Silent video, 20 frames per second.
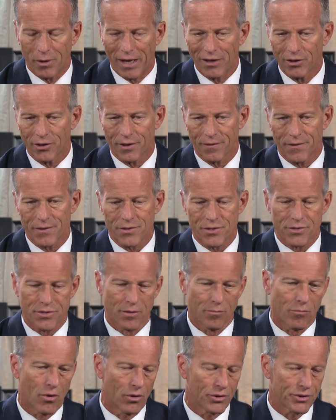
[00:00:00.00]
Well, I look at this as
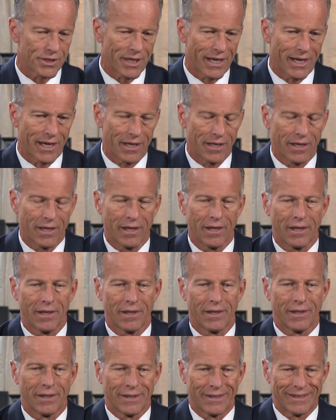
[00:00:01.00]
a
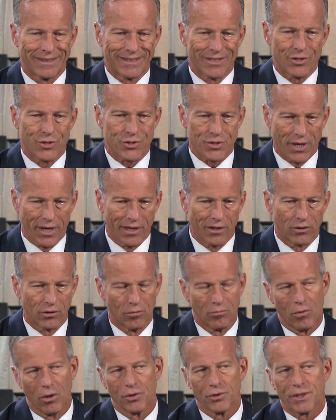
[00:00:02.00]

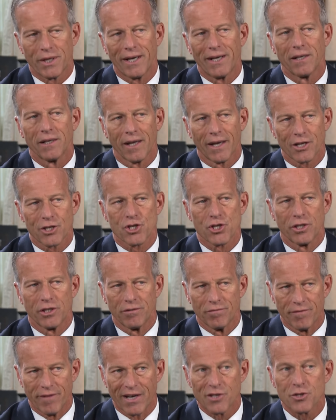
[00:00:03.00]
multi-cycle, multi-election
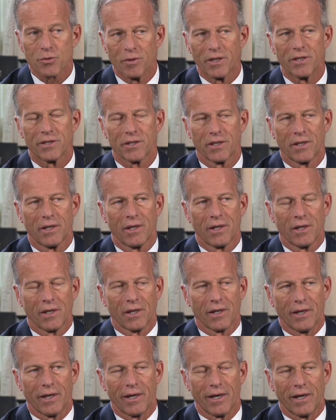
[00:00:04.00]
investment
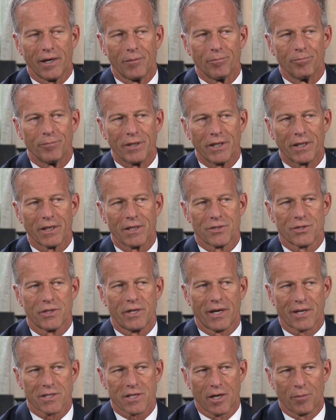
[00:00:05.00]
um, because the
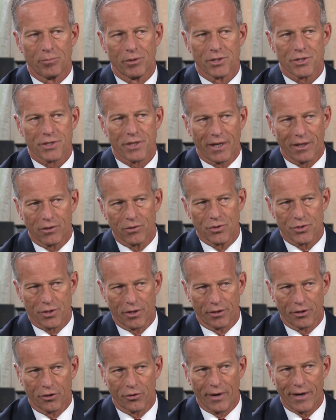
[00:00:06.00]
next couple of cycles
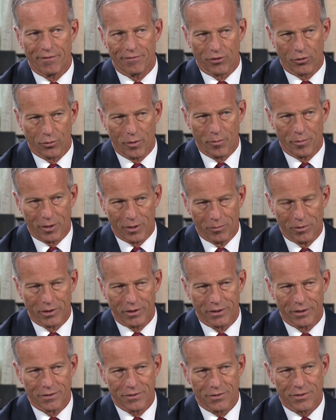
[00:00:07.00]
aren't great for
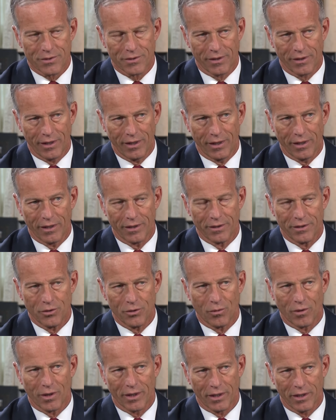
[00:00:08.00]
Republicans, and
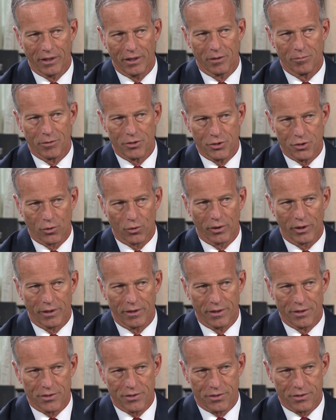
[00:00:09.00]
you want to get a majority
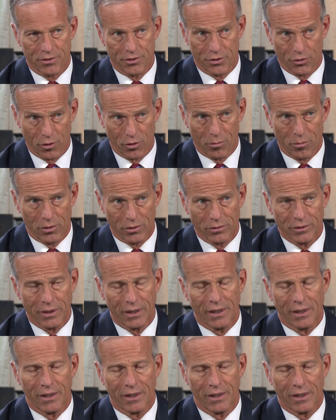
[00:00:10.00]
that's durable.